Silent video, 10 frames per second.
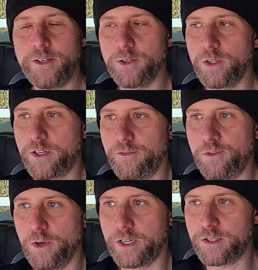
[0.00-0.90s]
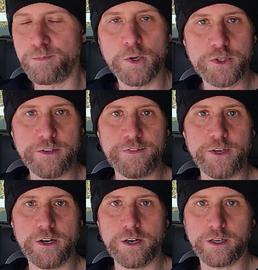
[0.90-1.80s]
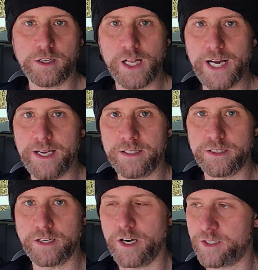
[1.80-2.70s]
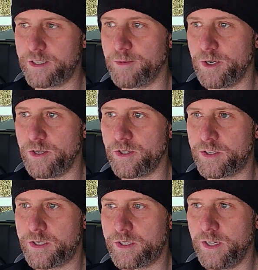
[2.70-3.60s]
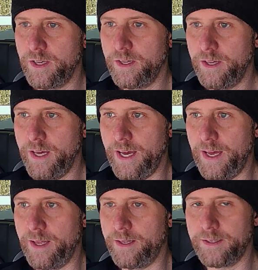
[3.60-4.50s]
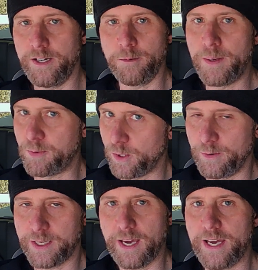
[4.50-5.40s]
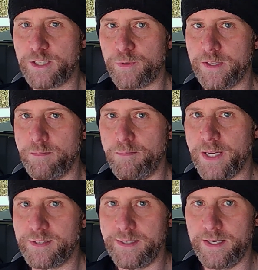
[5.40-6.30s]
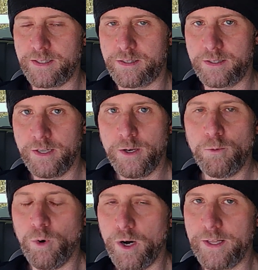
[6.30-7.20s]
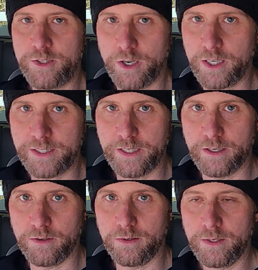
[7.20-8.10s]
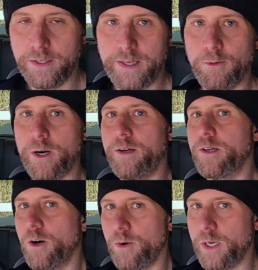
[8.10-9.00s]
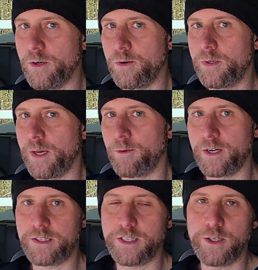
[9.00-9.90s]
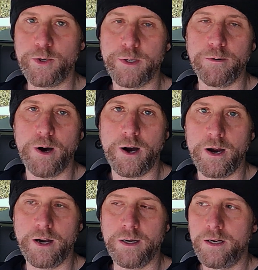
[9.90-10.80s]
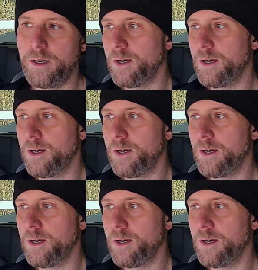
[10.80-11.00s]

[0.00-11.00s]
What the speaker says: you're looking for. Because most of your clients and customers and people you engage with in business want to talk to you. They want to know you. They want to see who you are.